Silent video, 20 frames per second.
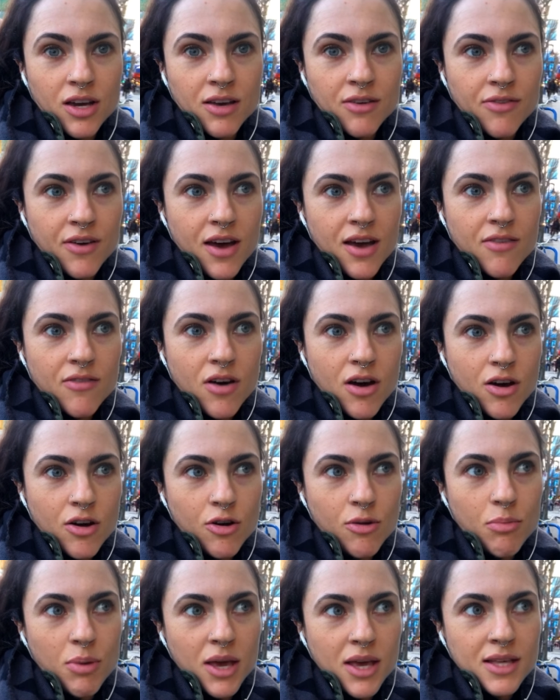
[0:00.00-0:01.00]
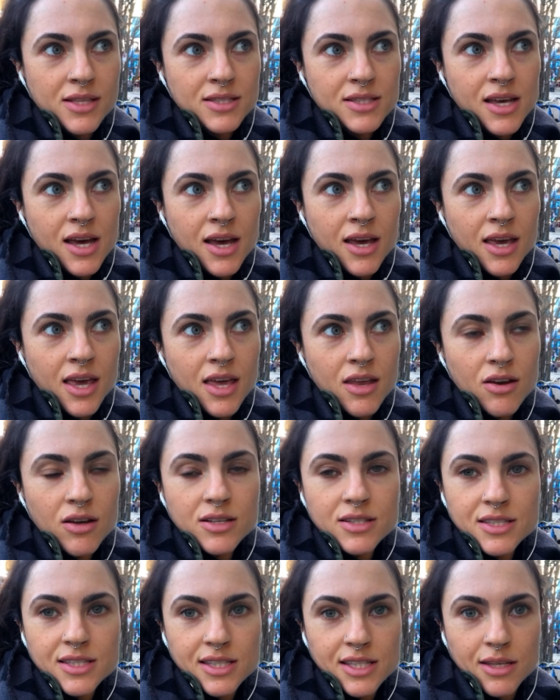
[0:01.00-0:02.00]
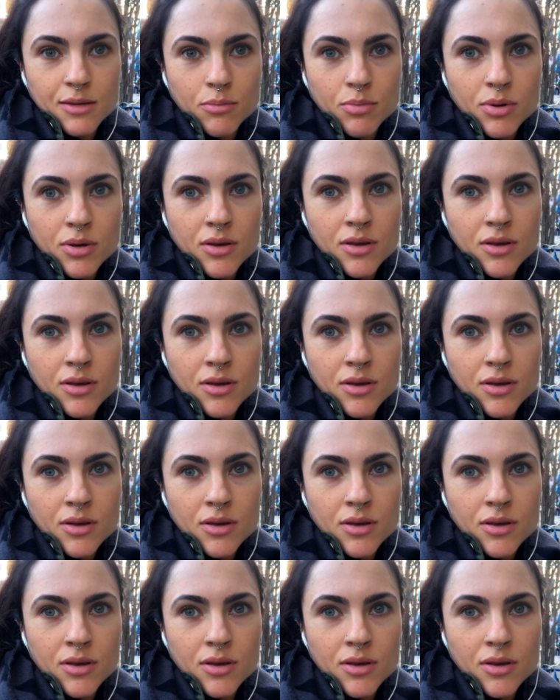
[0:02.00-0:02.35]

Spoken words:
If I have hunger pains, I cannot sleep